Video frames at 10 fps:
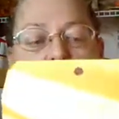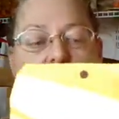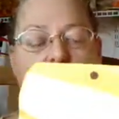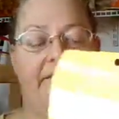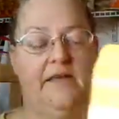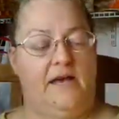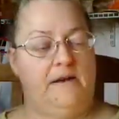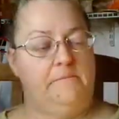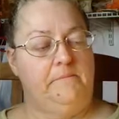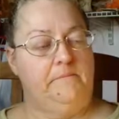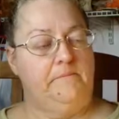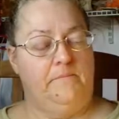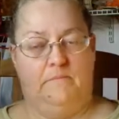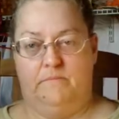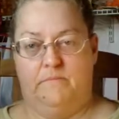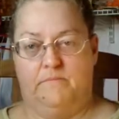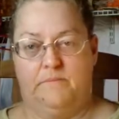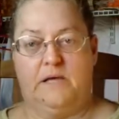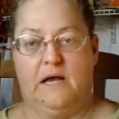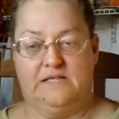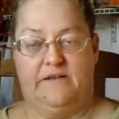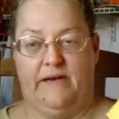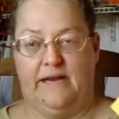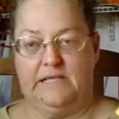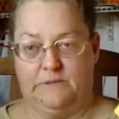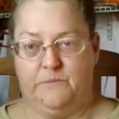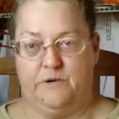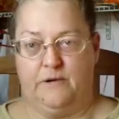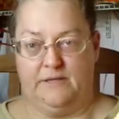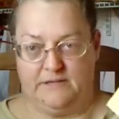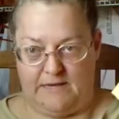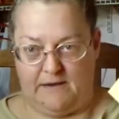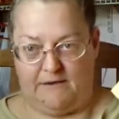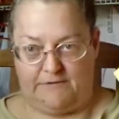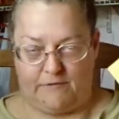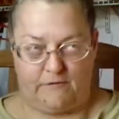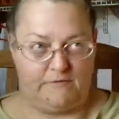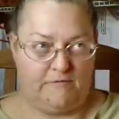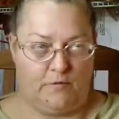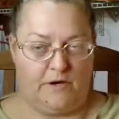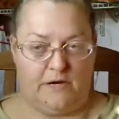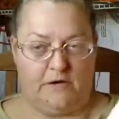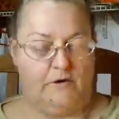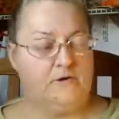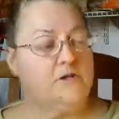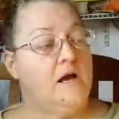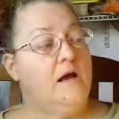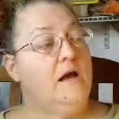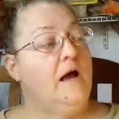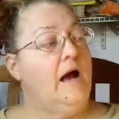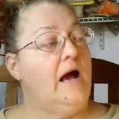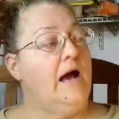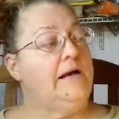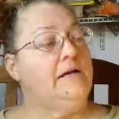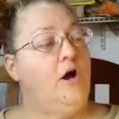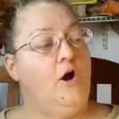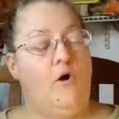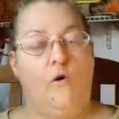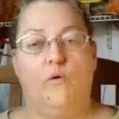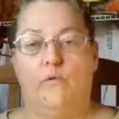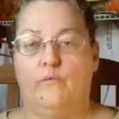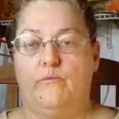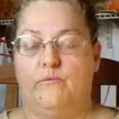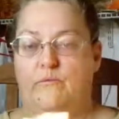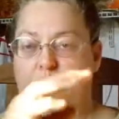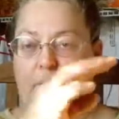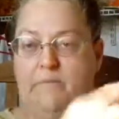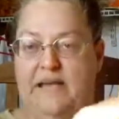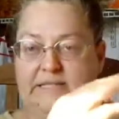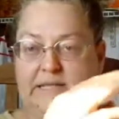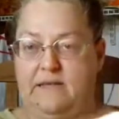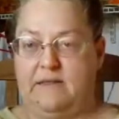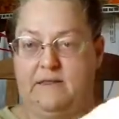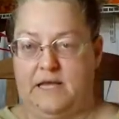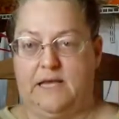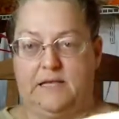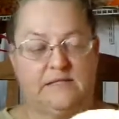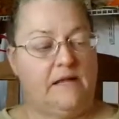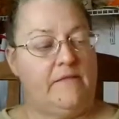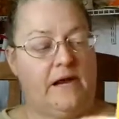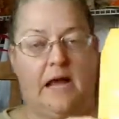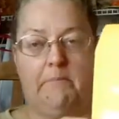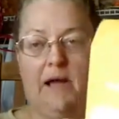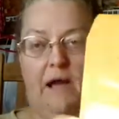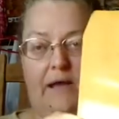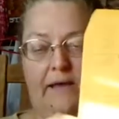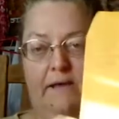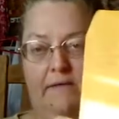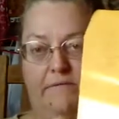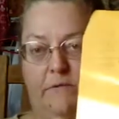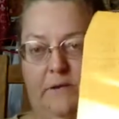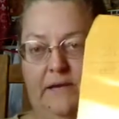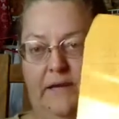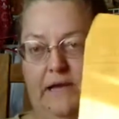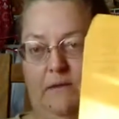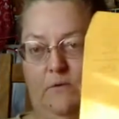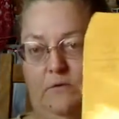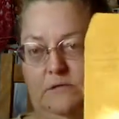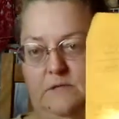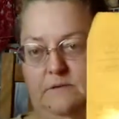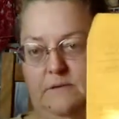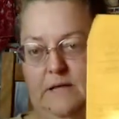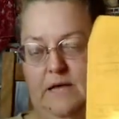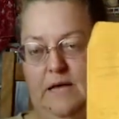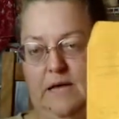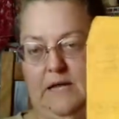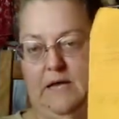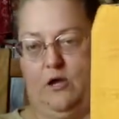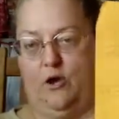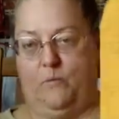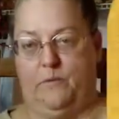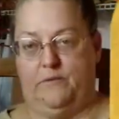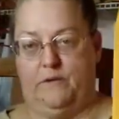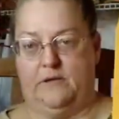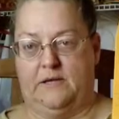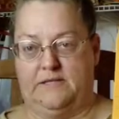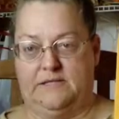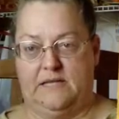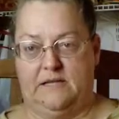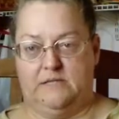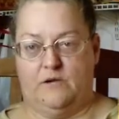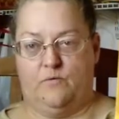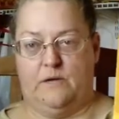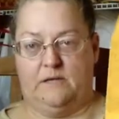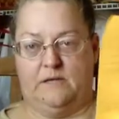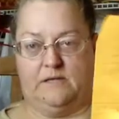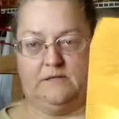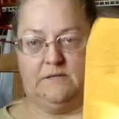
And then, because I've had experience now for 40 years, I know the basic things that I buy for my animals. And I hope that you can see this and read this.